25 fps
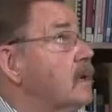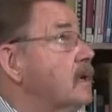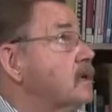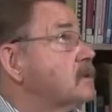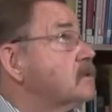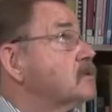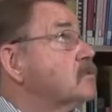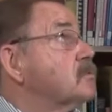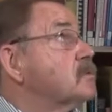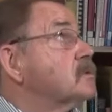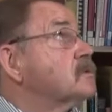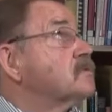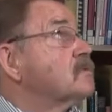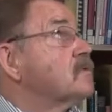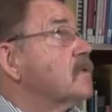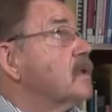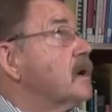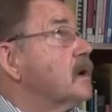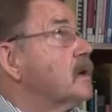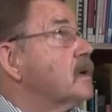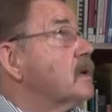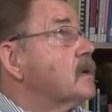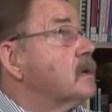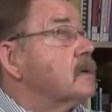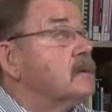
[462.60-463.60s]
as it was
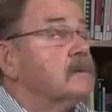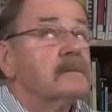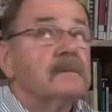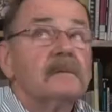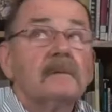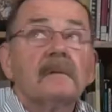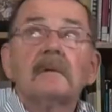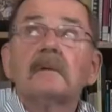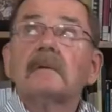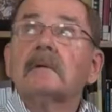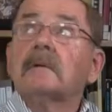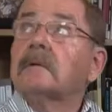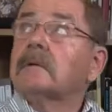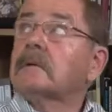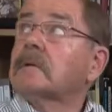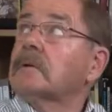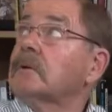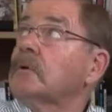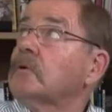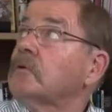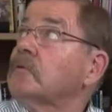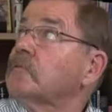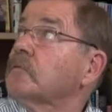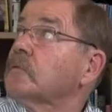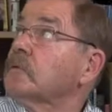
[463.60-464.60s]
flying in
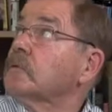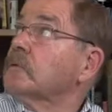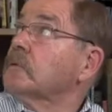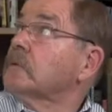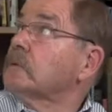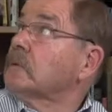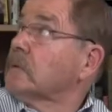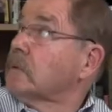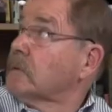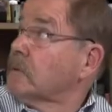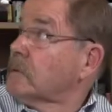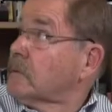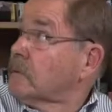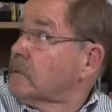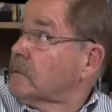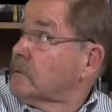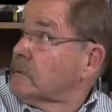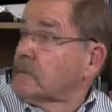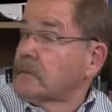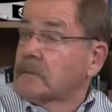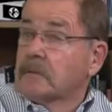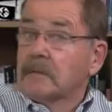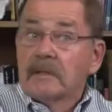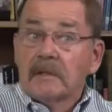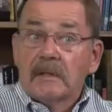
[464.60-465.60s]
over
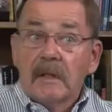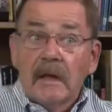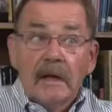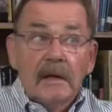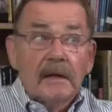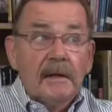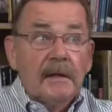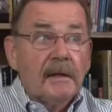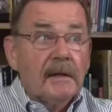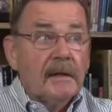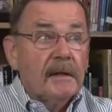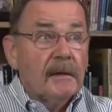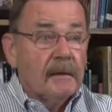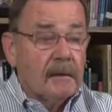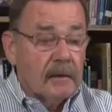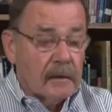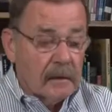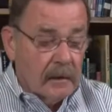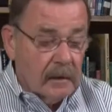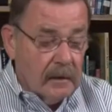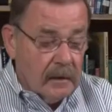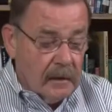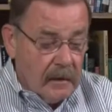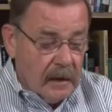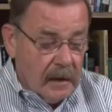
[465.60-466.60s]
landing.
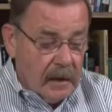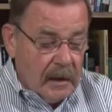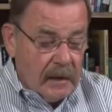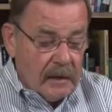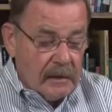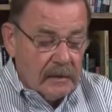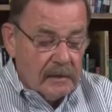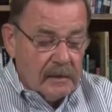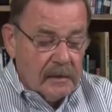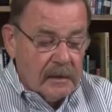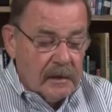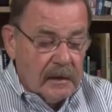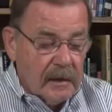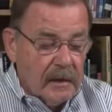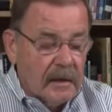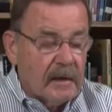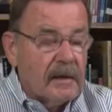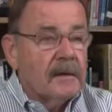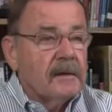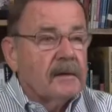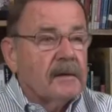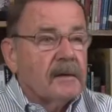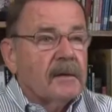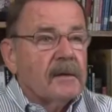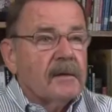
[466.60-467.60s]
And
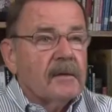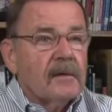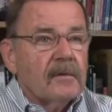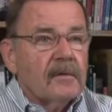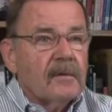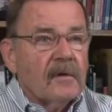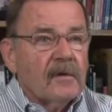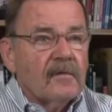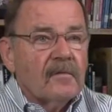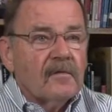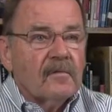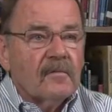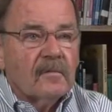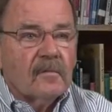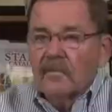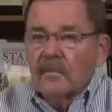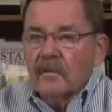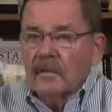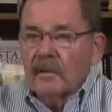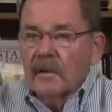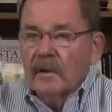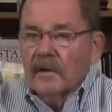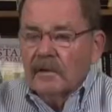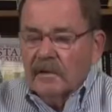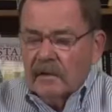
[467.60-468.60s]
the
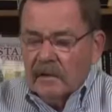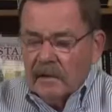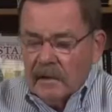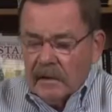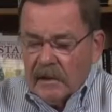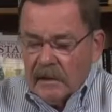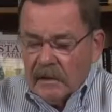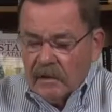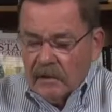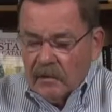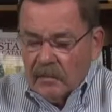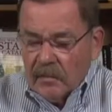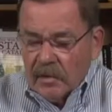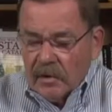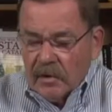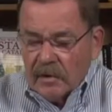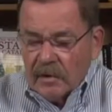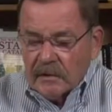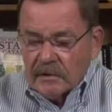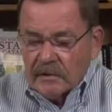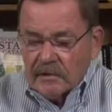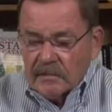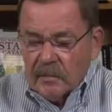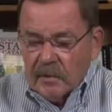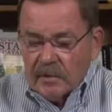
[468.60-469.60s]
Hindenburg
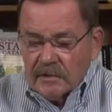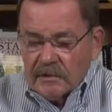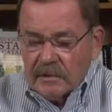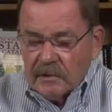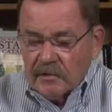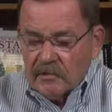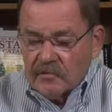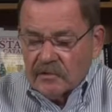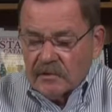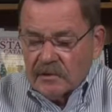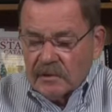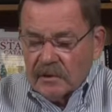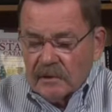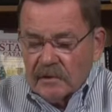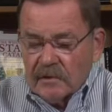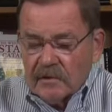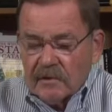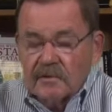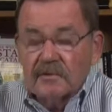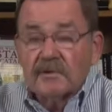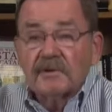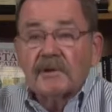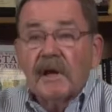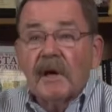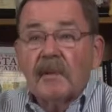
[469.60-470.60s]
is most interesting
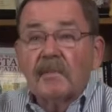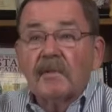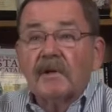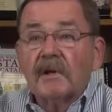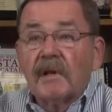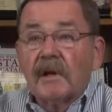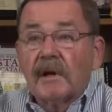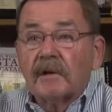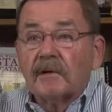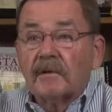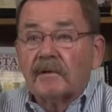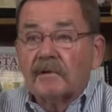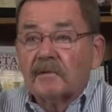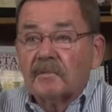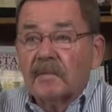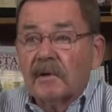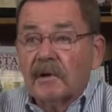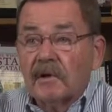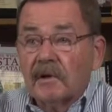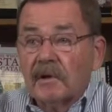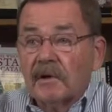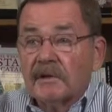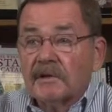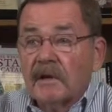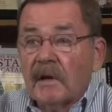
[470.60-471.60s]
to stamp collectors
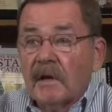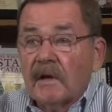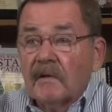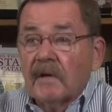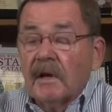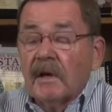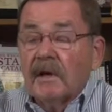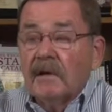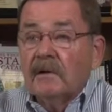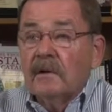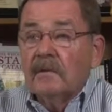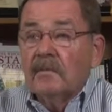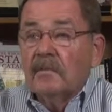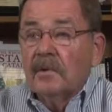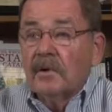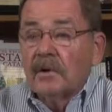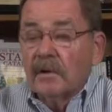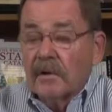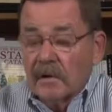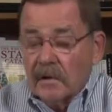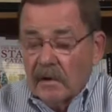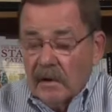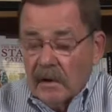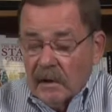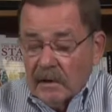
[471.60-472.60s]
because the
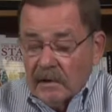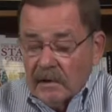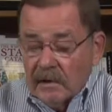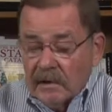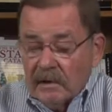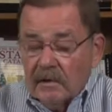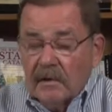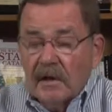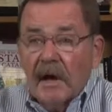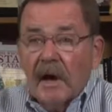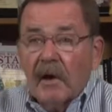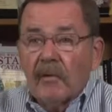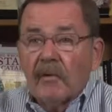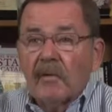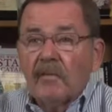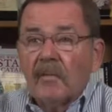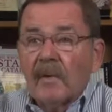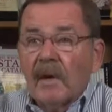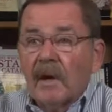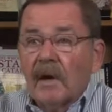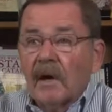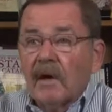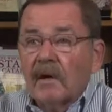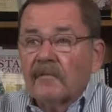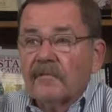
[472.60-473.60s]
Hindenburg did carry
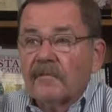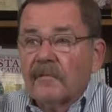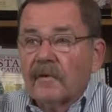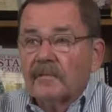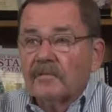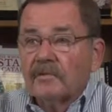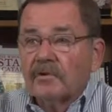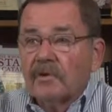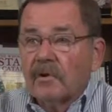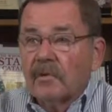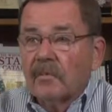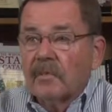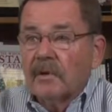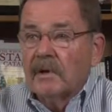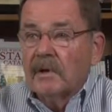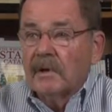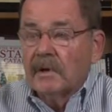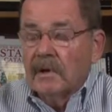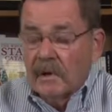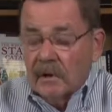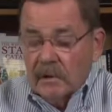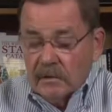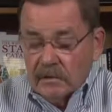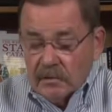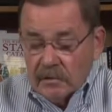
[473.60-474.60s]
mail from
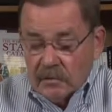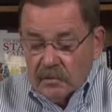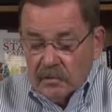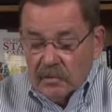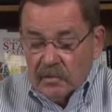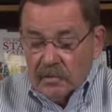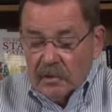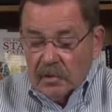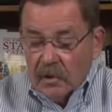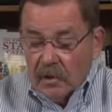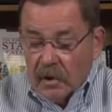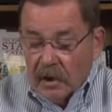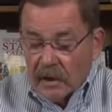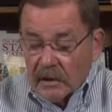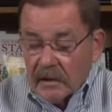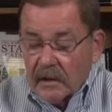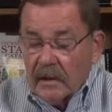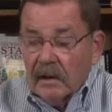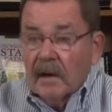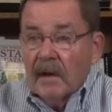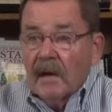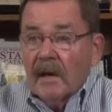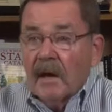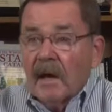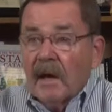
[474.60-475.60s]
Germany to New York,
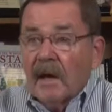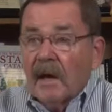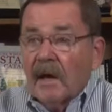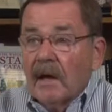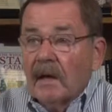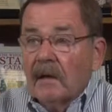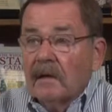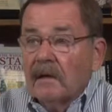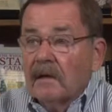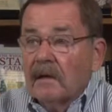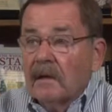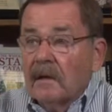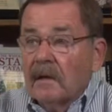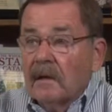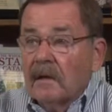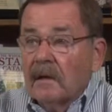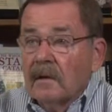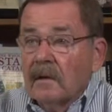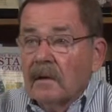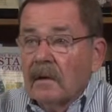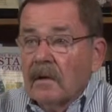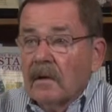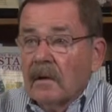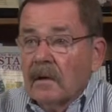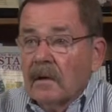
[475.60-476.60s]

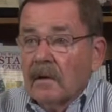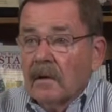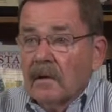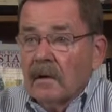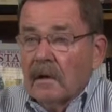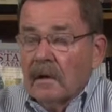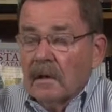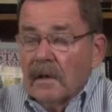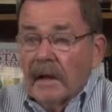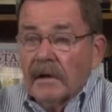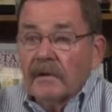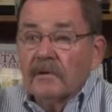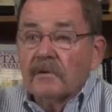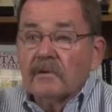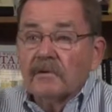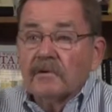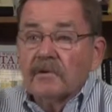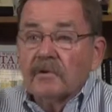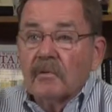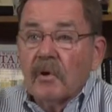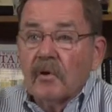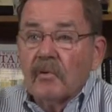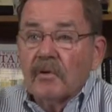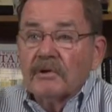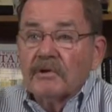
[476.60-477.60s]
and collectors
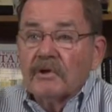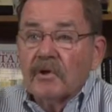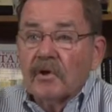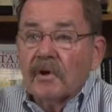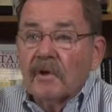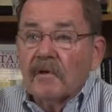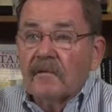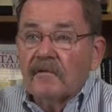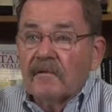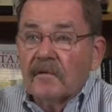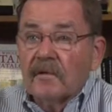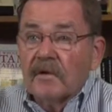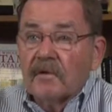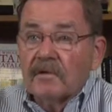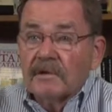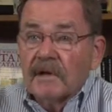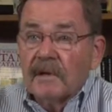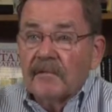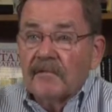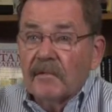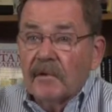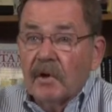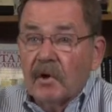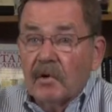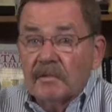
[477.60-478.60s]
are always looking for those
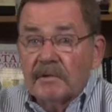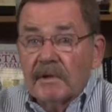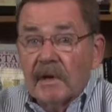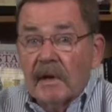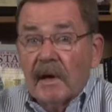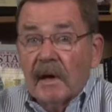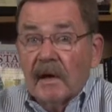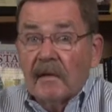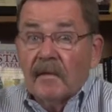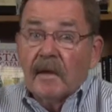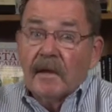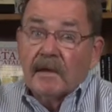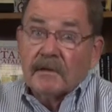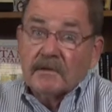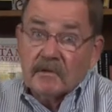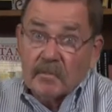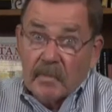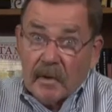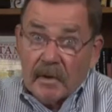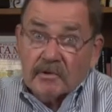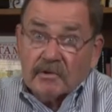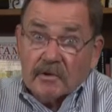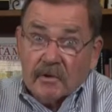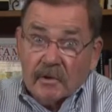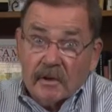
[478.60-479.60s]
envelopes, and they
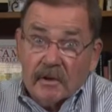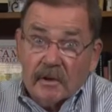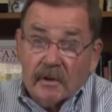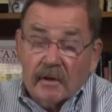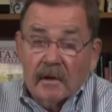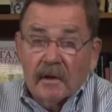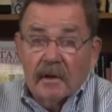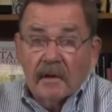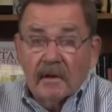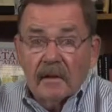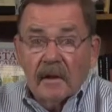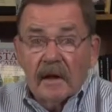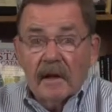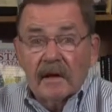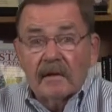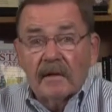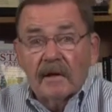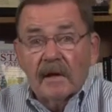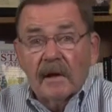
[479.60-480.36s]
especially like